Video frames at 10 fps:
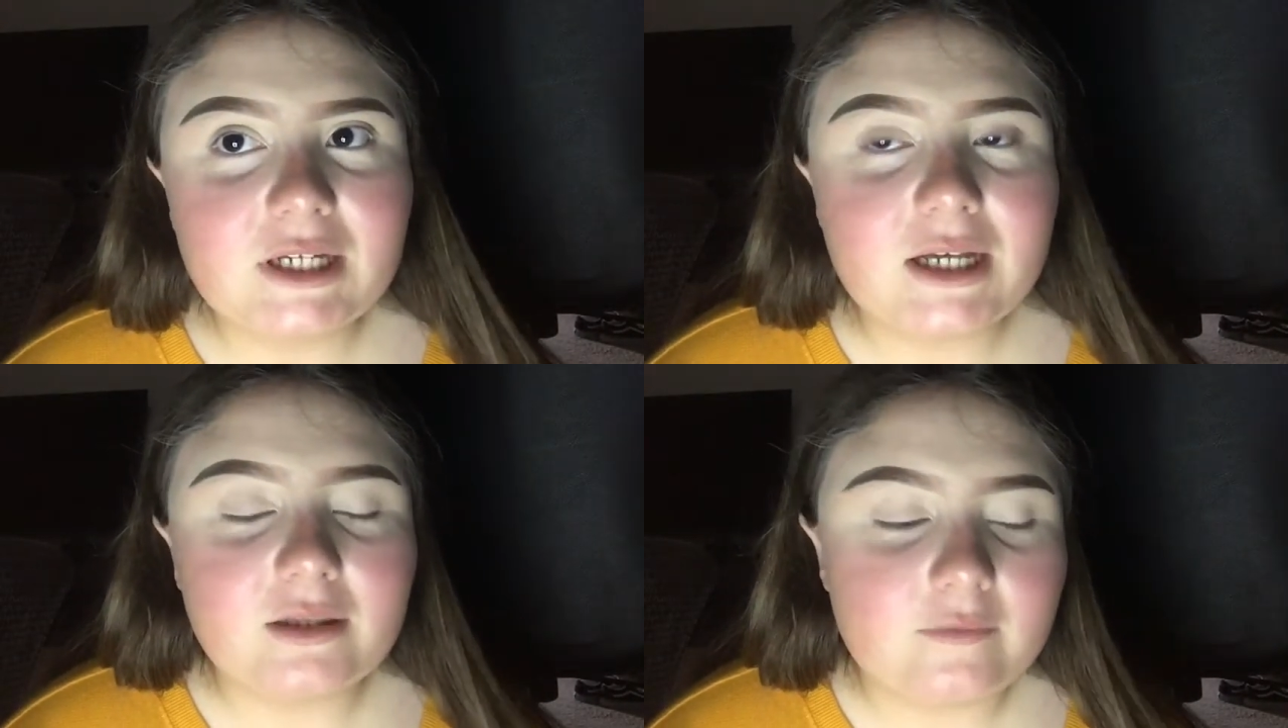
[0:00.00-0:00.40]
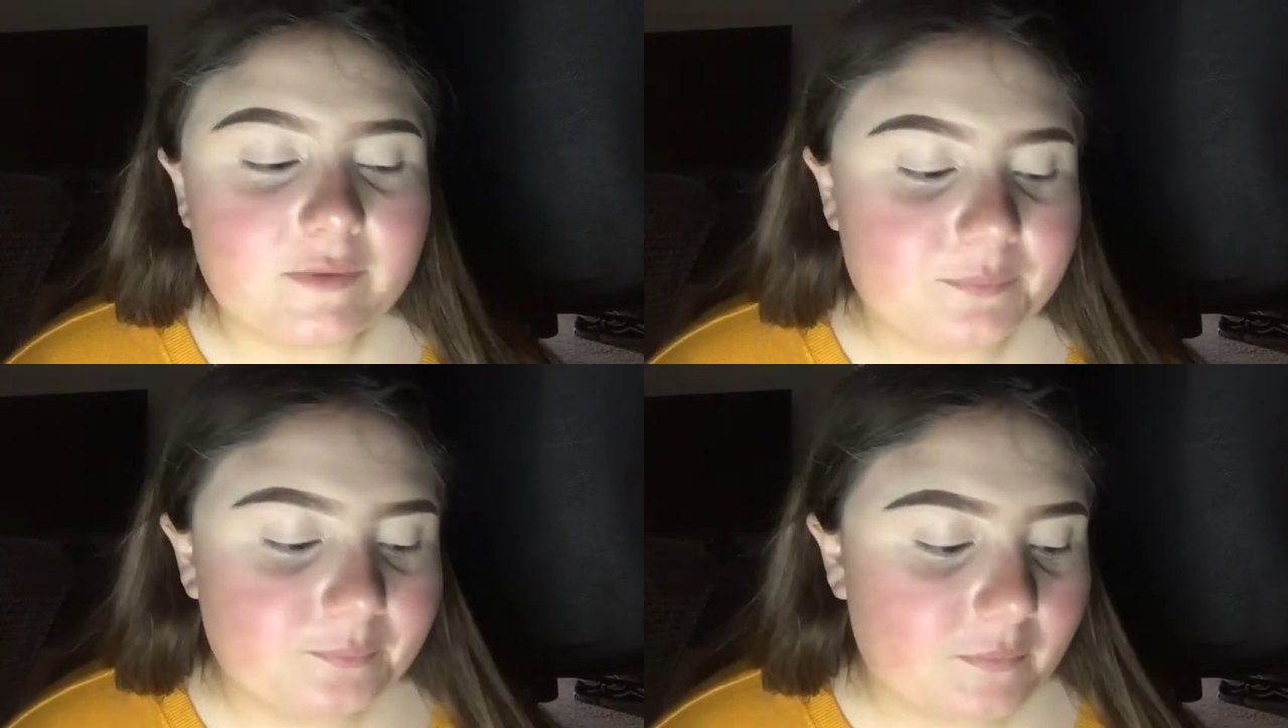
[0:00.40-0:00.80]
I love
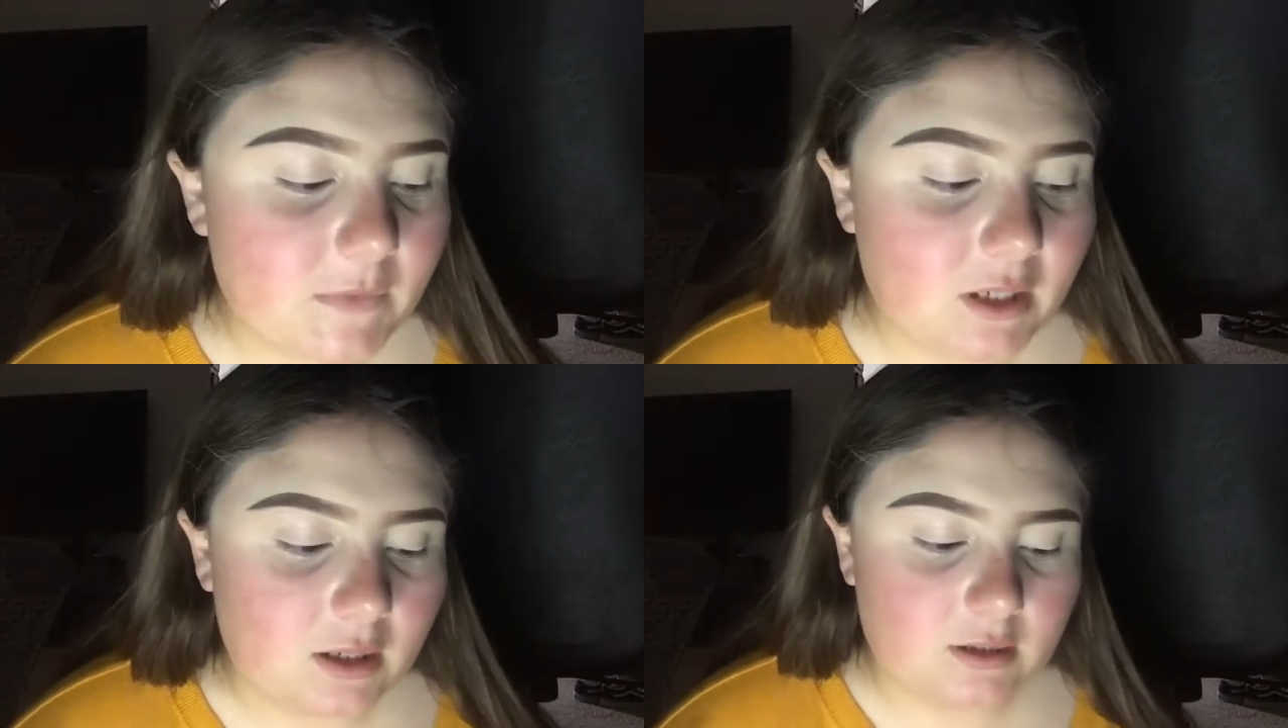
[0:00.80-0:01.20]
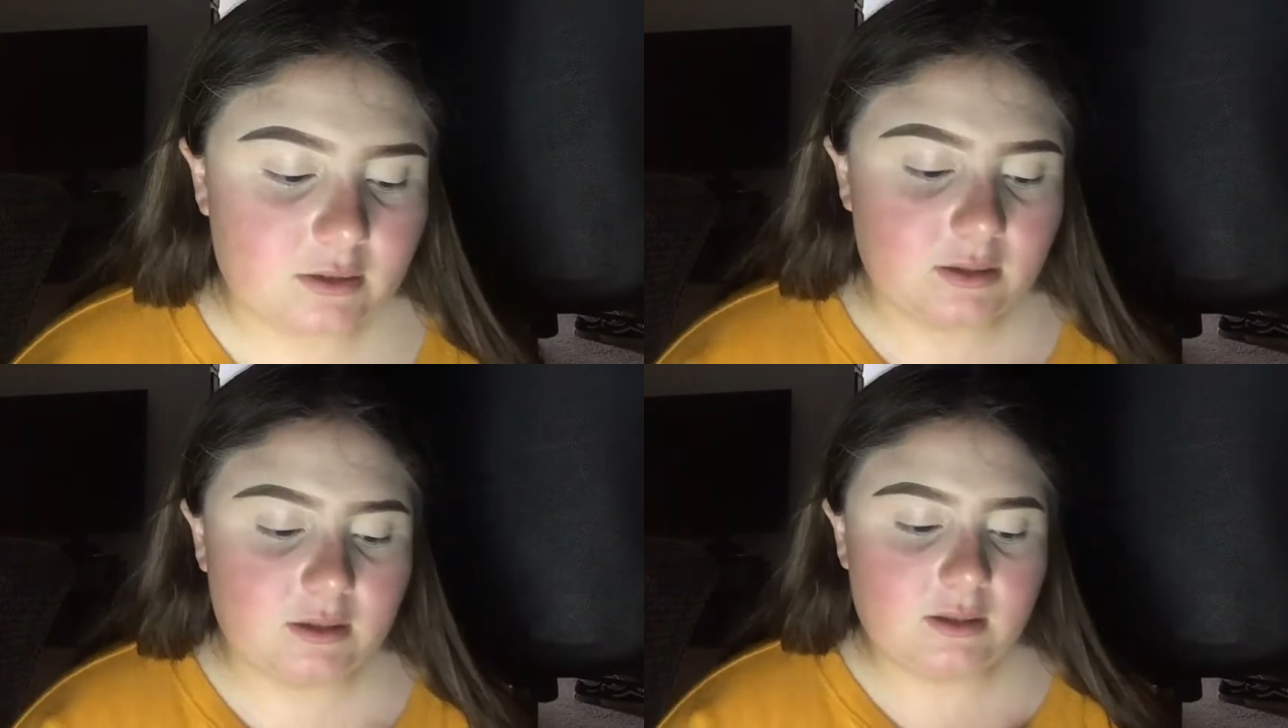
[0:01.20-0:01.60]
it.
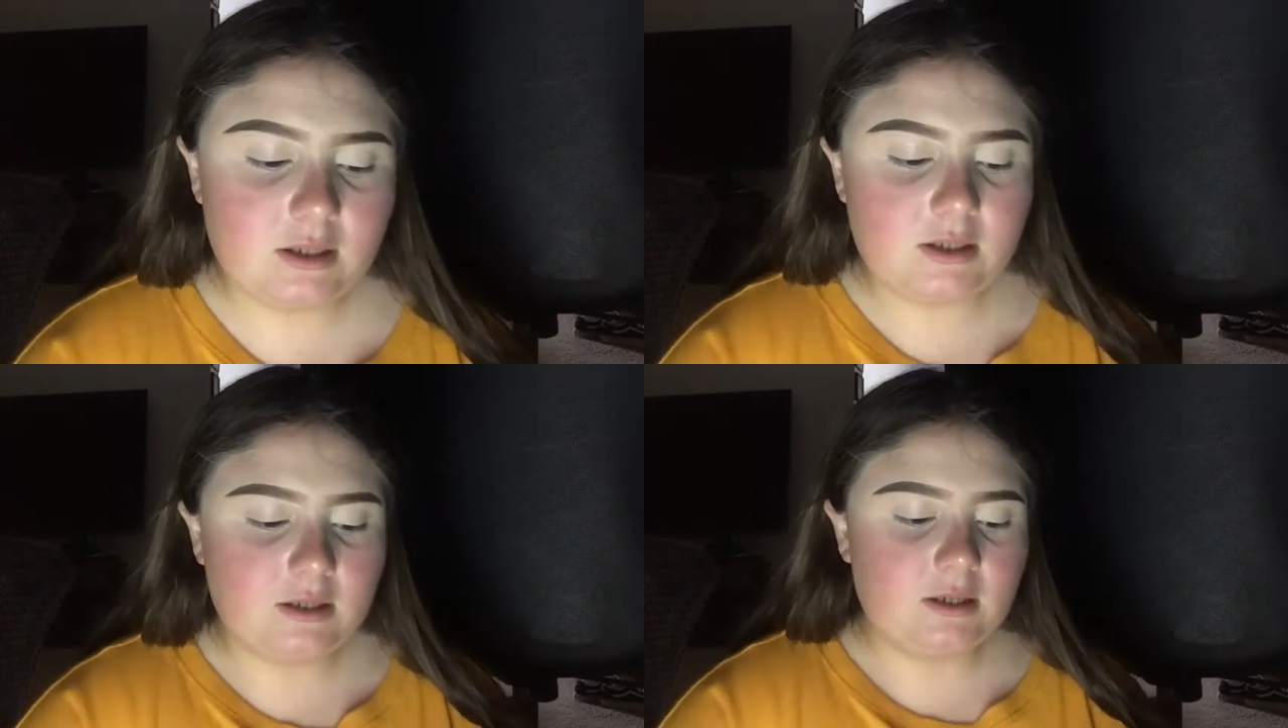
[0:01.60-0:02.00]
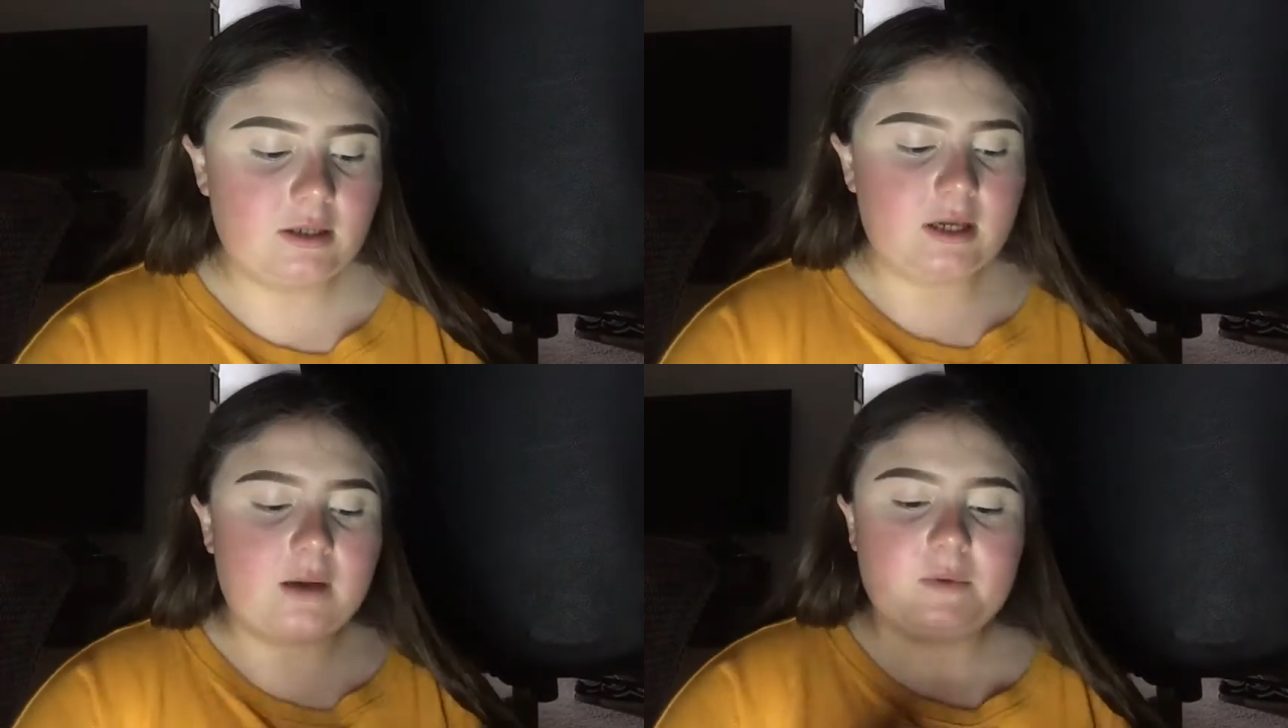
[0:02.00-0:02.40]
And
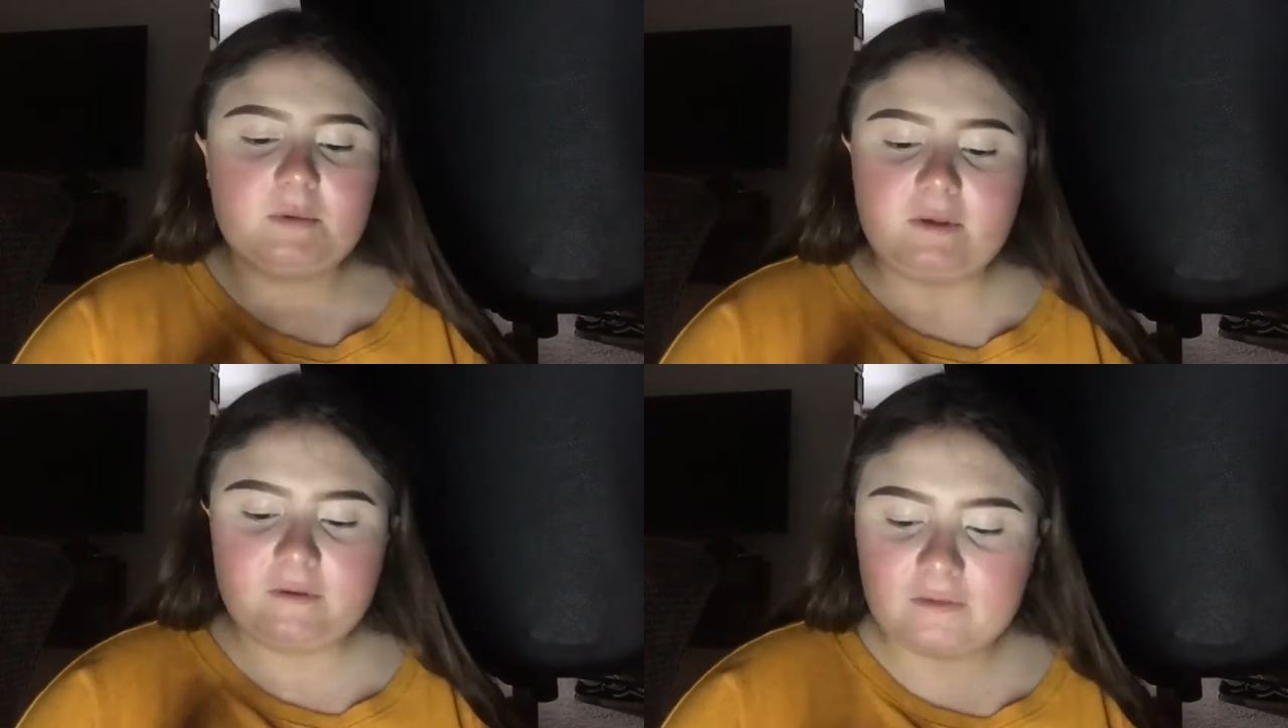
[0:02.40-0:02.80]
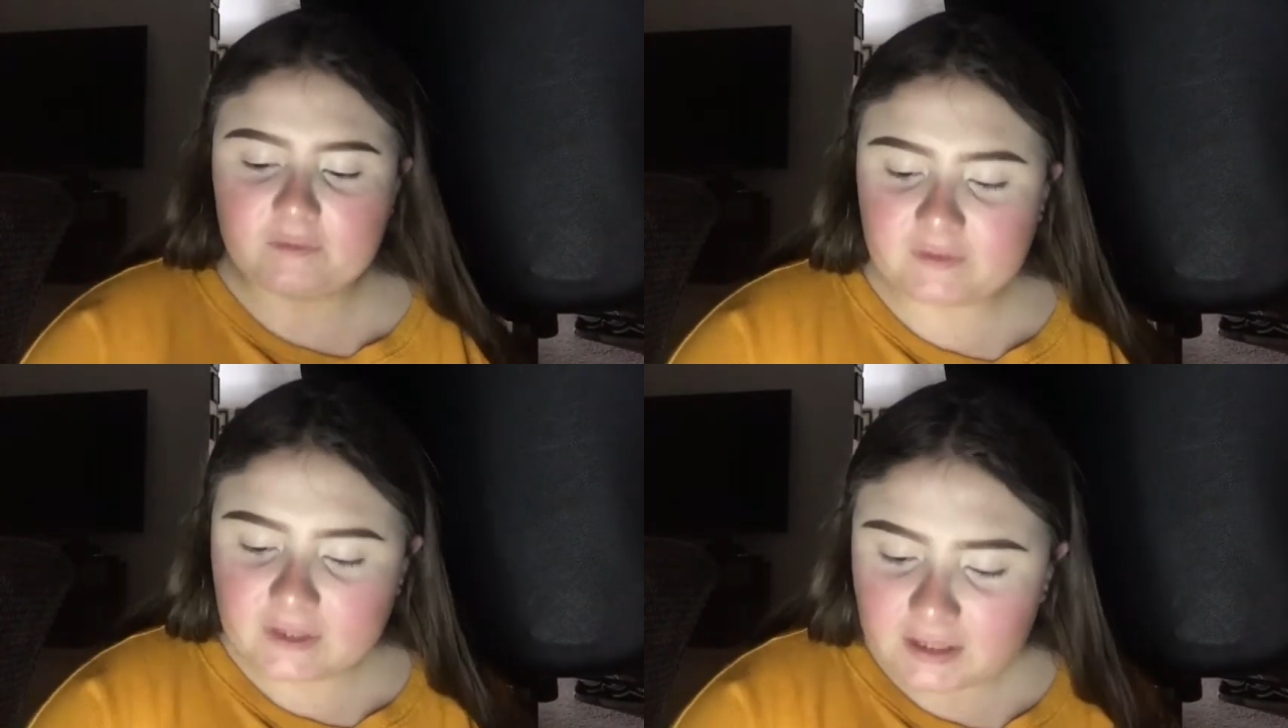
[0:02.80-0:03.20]
I'm gonna be
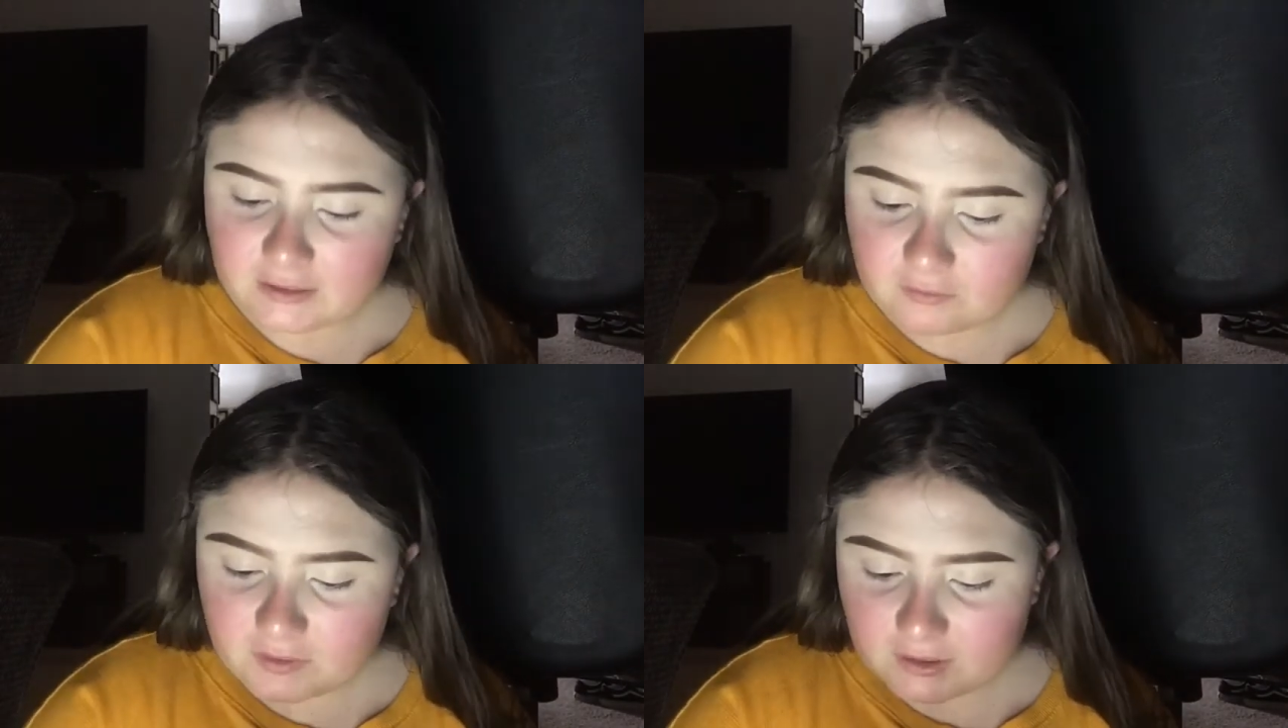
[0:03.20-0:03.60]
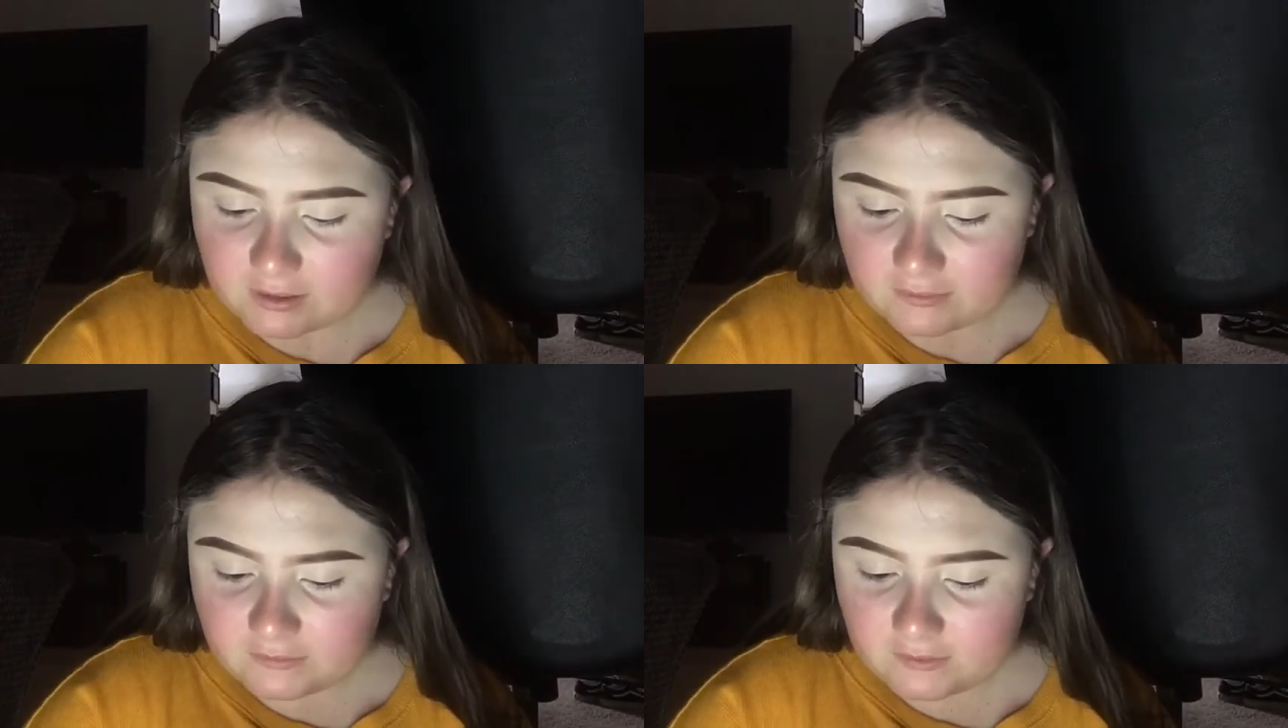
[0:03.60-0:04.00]
using
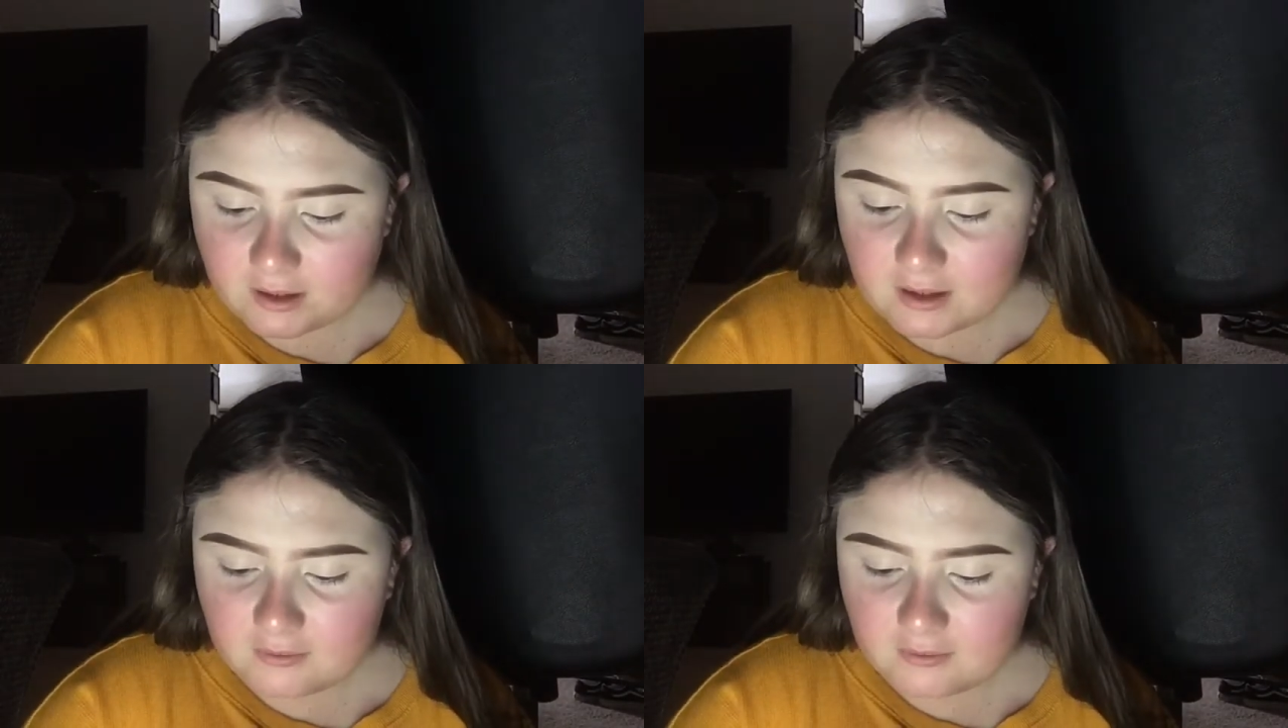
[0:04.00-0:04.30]
this